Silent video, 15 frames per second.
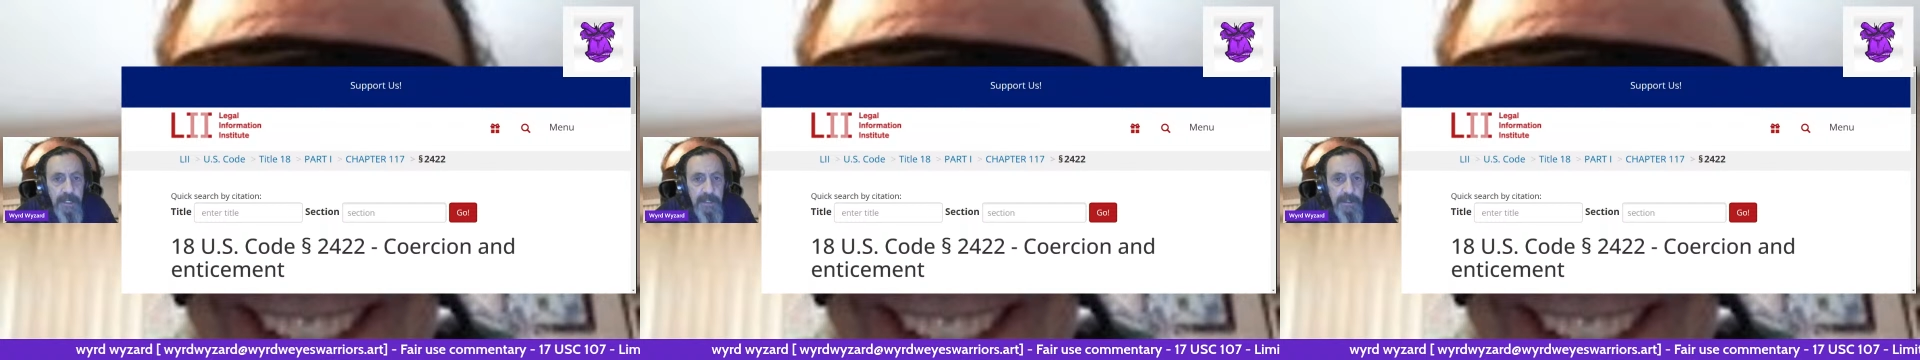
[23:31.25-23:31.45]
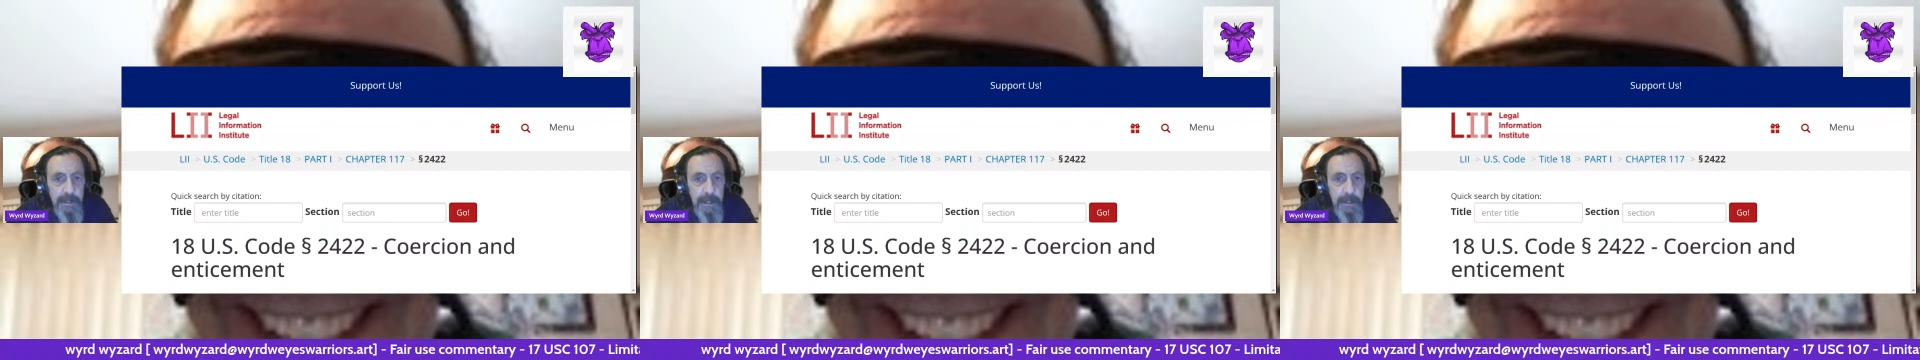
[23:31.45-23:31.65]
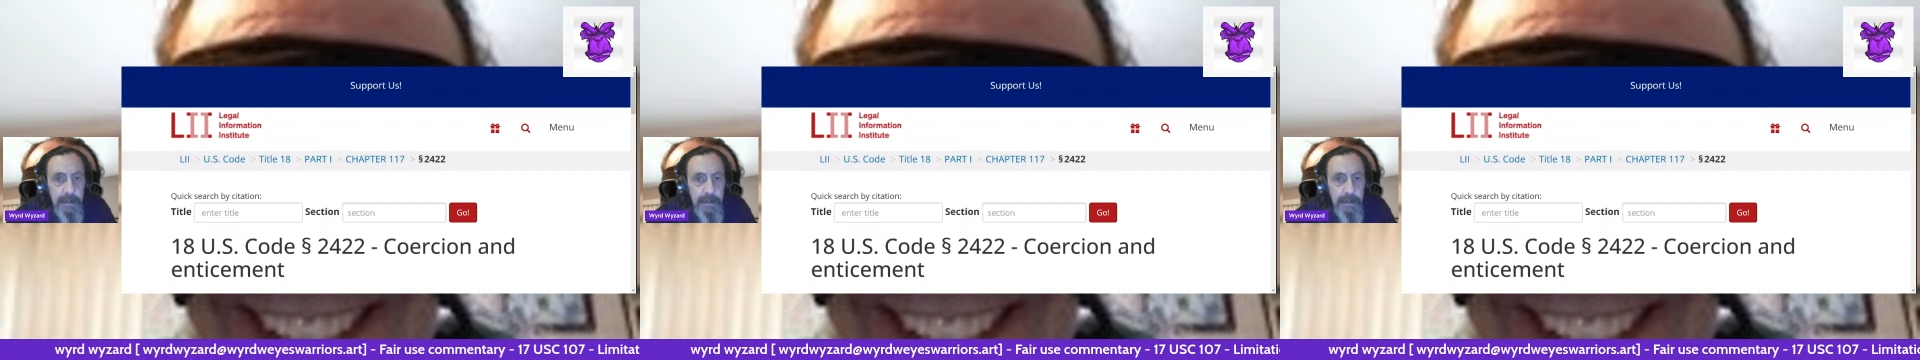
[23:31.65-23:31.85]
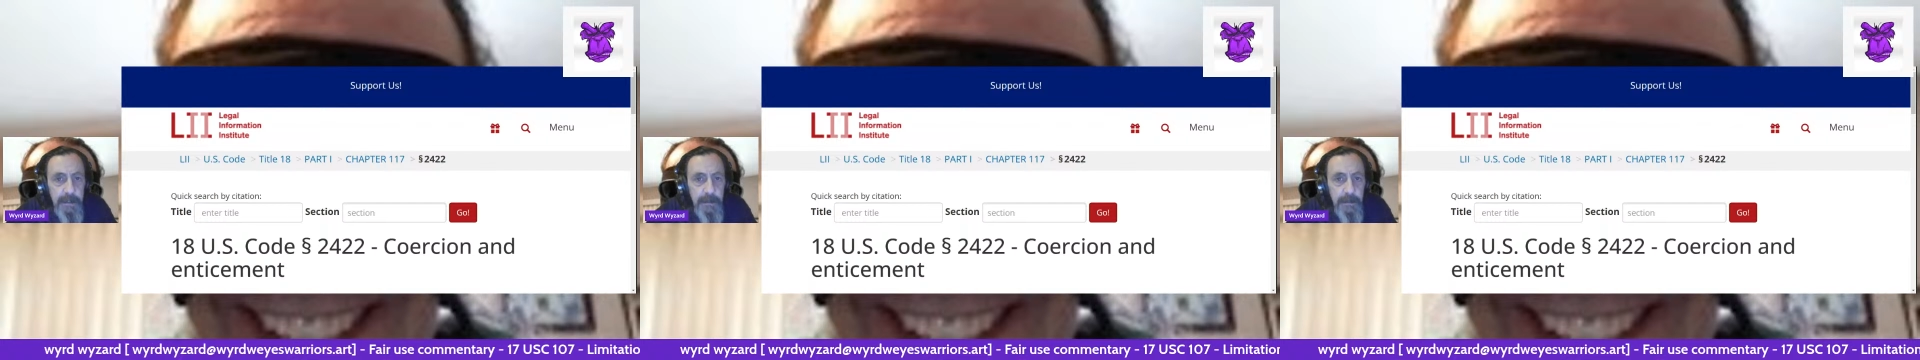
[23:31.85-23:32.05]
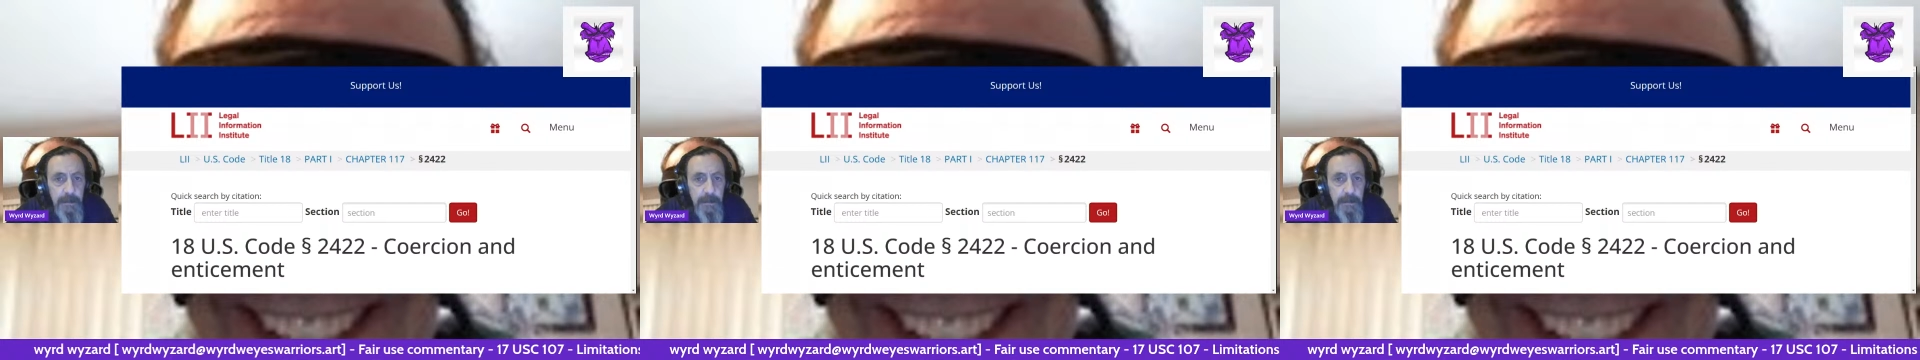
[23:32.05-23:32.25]
decedents,
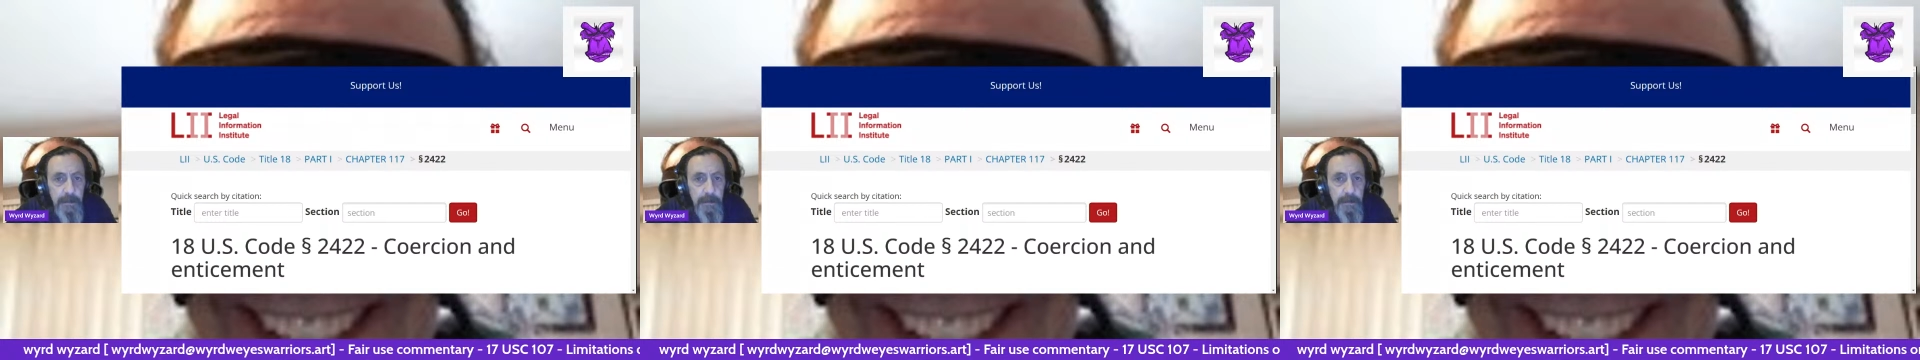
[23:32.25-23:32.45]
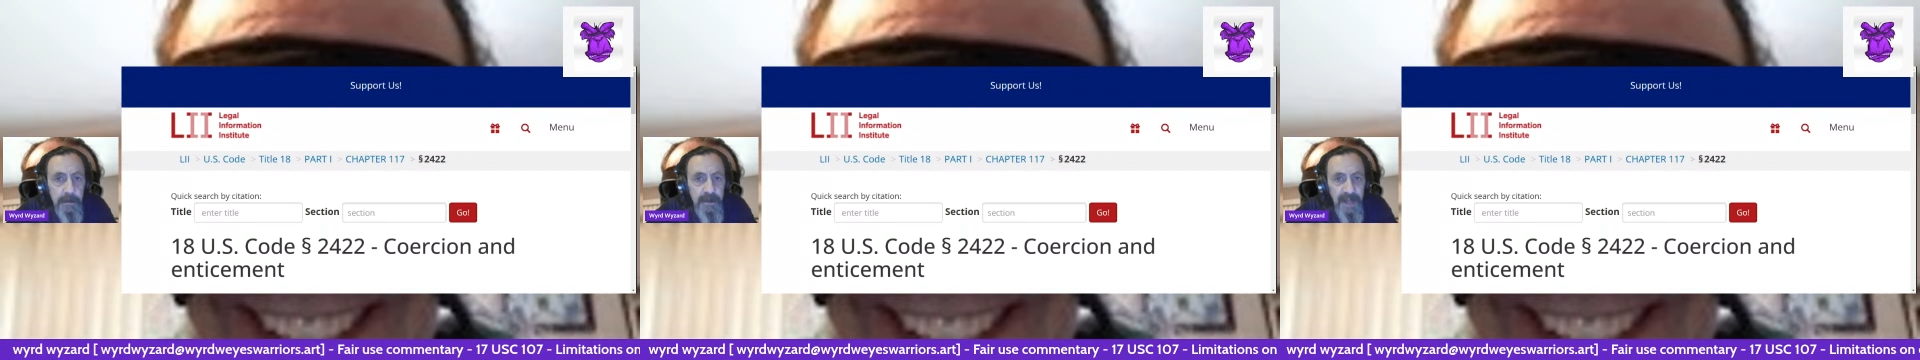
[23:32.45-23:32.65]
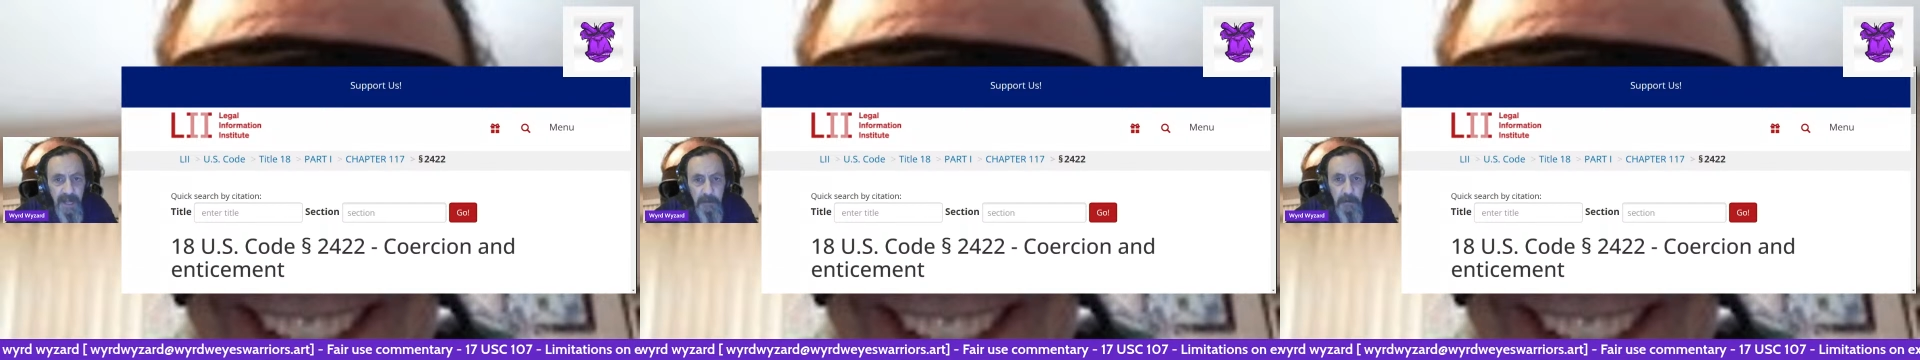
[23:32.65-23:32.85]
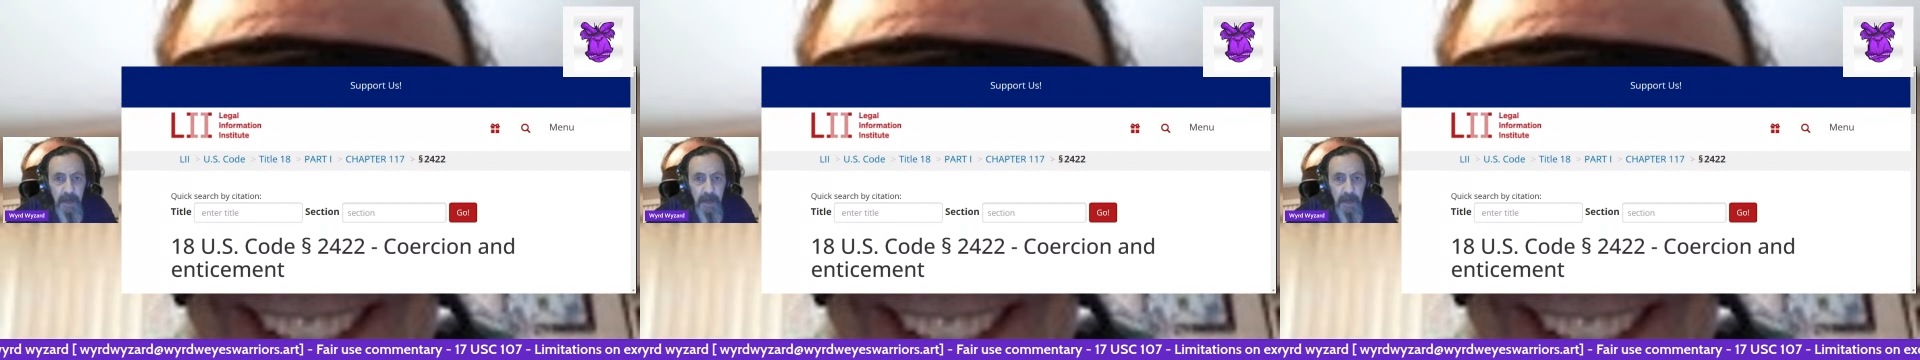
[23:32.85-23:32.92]
dead